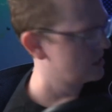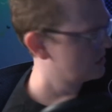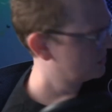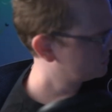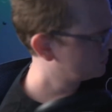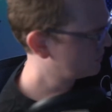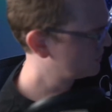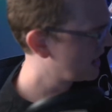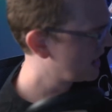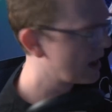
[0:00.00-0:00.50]

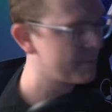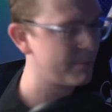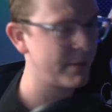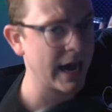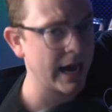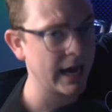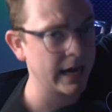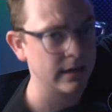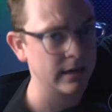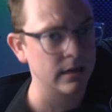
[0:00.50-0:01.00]
So not
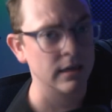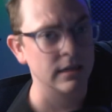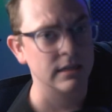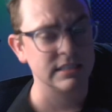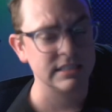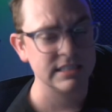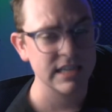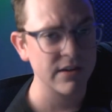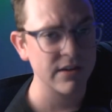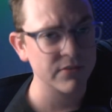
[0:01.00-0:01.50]
bad,
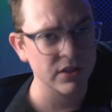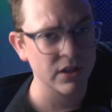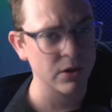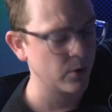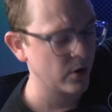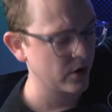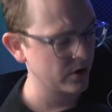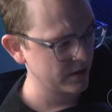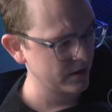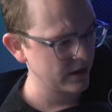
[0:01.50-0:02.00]
definitely
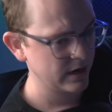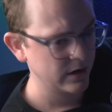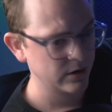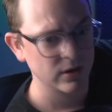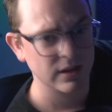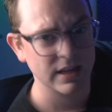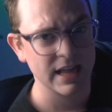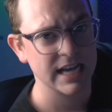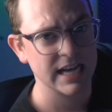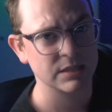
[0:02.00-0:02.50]
worth it. And
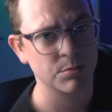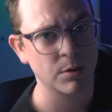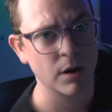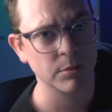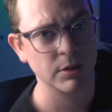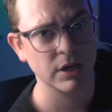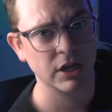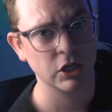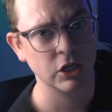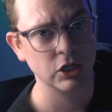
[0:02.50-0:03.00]
it'll last
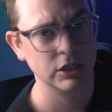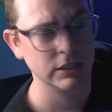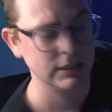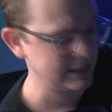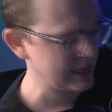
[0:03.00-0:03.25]
probably a good